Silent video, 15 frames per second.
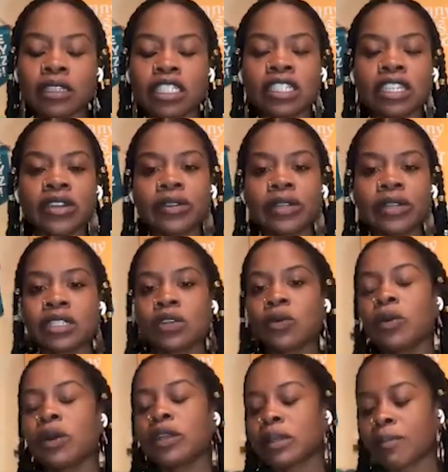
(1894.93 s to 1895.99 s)
steer us
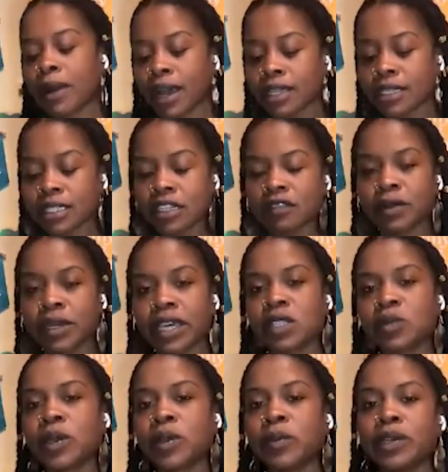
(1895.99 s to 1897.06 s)
toward the positive, because
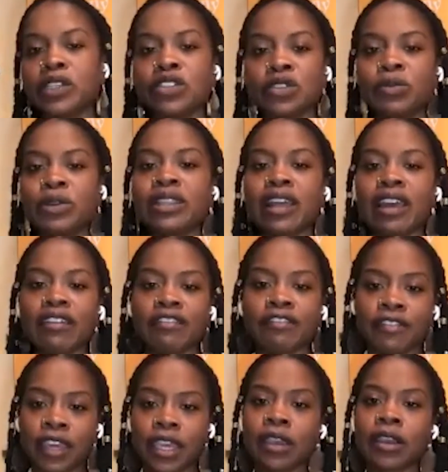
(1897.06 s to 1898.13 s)
what do we do with that
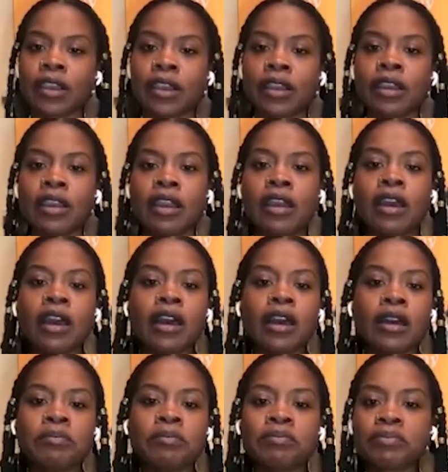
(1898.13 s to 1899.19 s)
fear?
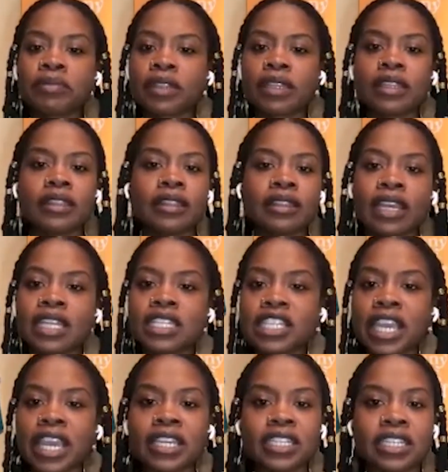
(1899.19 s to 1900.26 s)
Um,
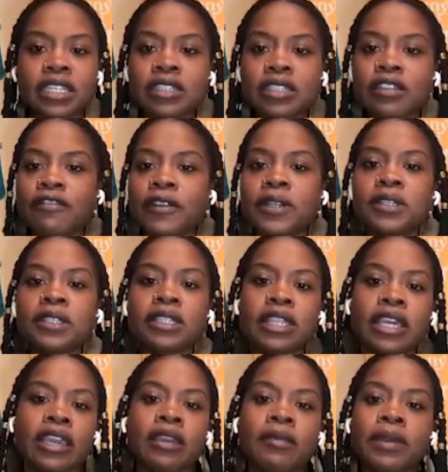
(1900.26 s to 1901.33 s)
Education is the first
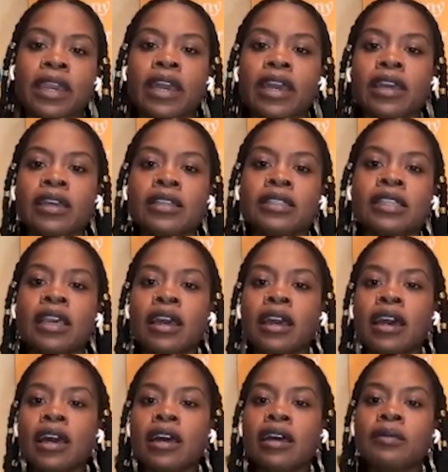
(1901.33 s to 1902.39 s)
thing, because
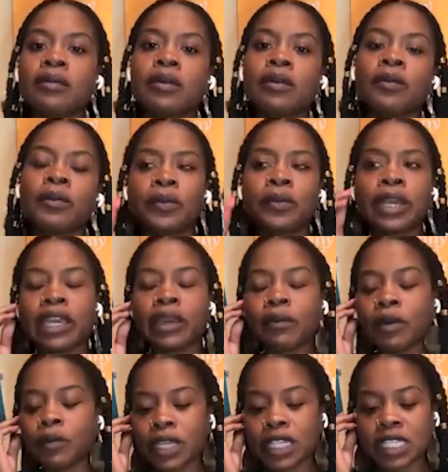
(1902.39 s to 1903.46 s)
when
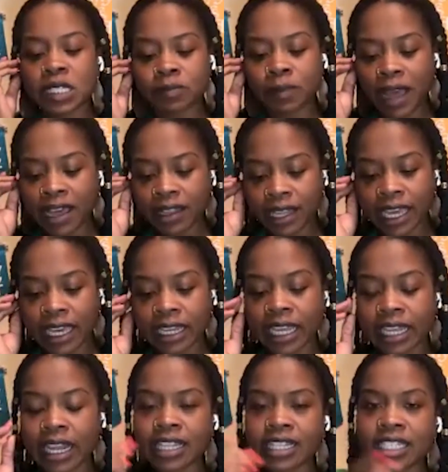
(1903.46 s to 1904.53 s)
we spotlight
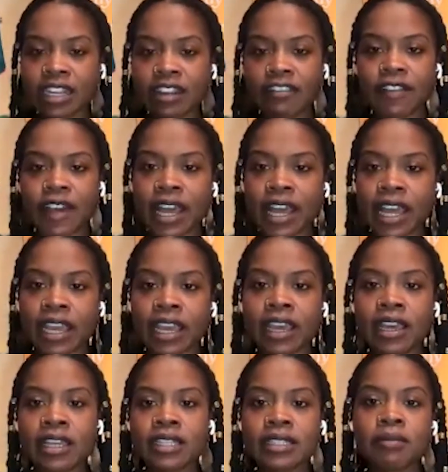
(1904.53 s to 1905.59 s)
and identify
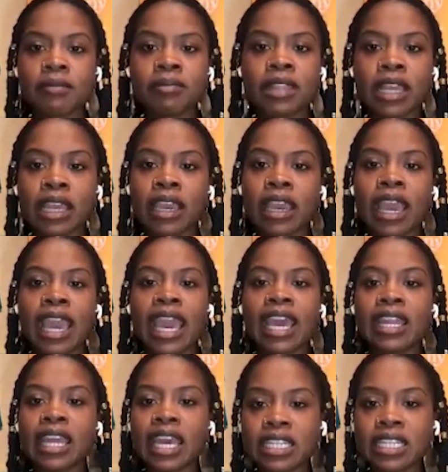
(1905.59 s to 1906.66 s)
something
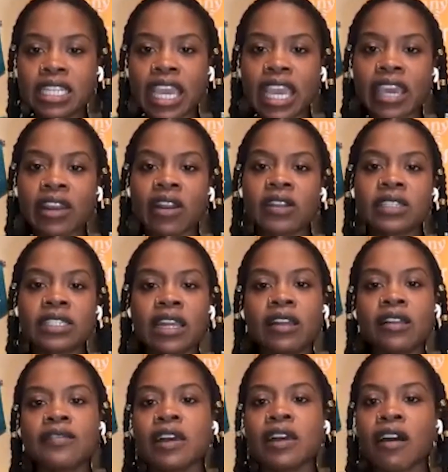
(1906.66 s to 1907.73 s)
and educate
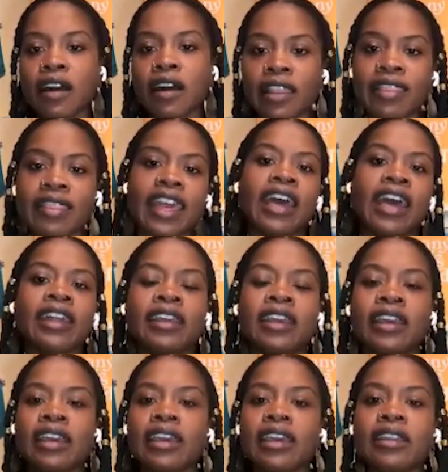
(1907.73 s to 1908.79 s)
ourselves on that,
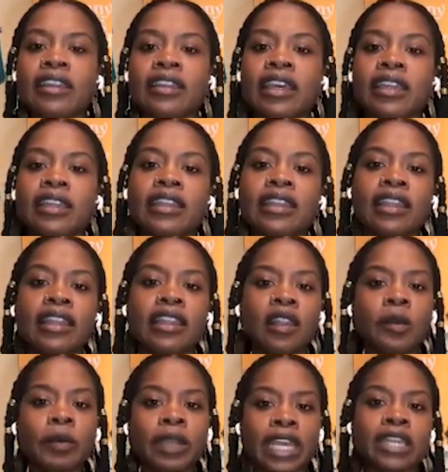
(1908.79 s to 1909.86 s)
it
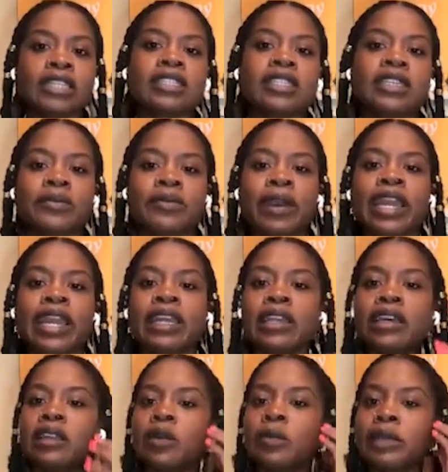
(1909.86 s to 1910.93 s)
illuminates it, right?
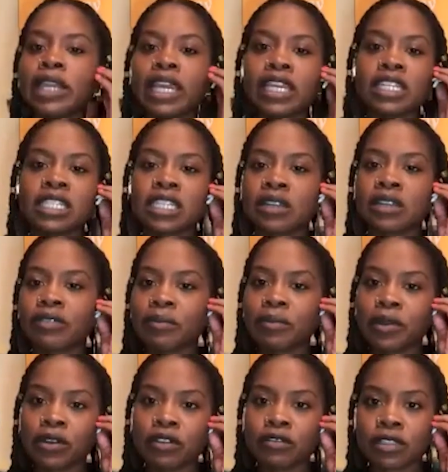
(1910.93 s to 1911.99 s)
Illumination
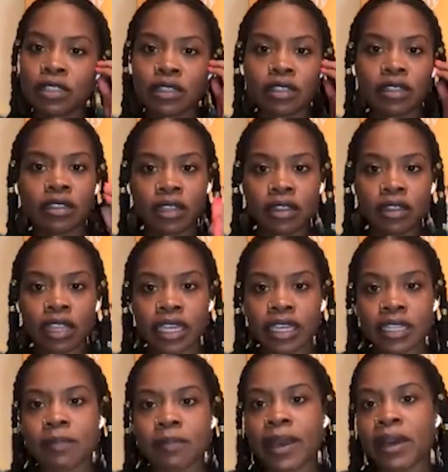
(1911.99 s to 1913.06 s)
removes the
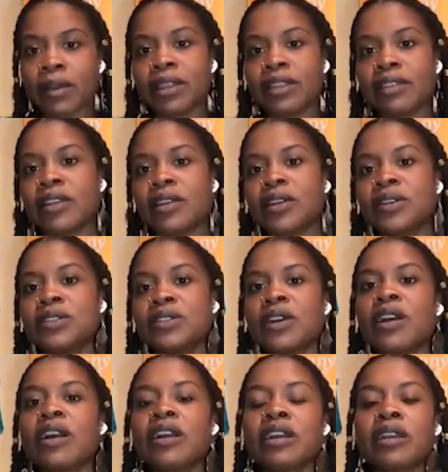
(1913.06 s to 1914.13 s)
things about it that are
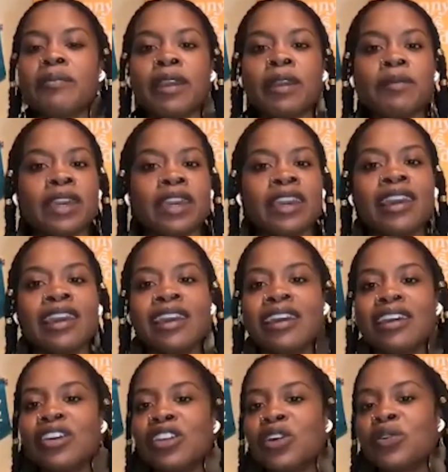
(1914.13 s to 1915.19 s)
dark. Maybe,
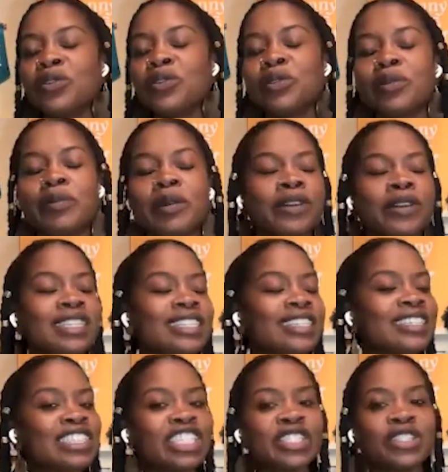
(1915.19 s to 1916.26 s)
you know, you remember
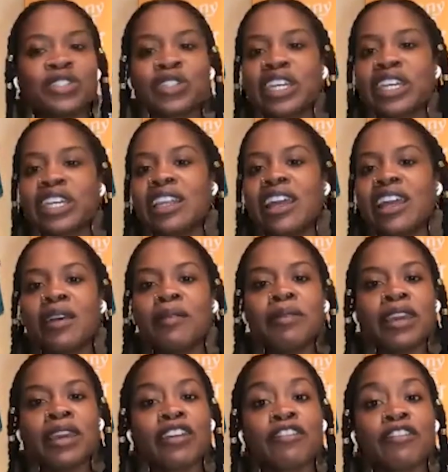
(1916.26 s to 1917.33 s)
children
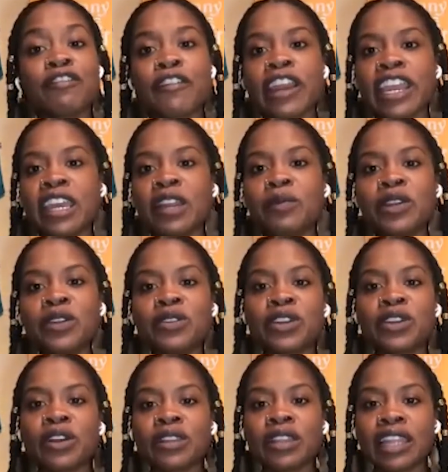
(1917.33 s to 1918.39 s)
being afraid when you
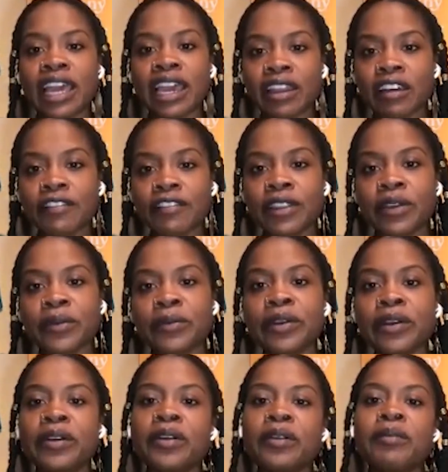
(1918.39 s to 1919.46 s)
turn the light off in their
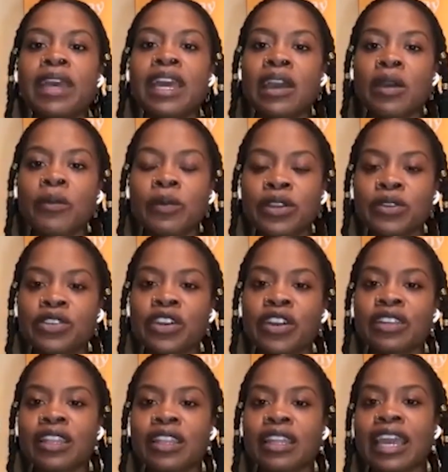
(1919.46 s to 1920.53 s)
room, and when you turn
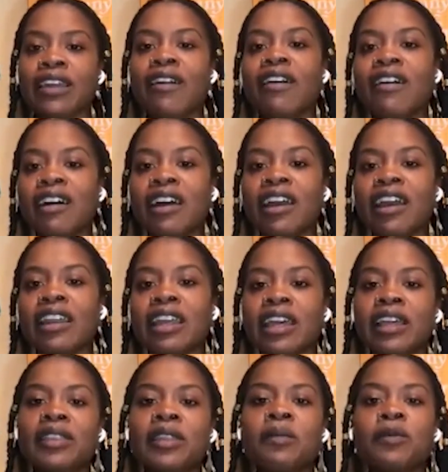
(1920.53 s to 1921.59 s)
the light on, them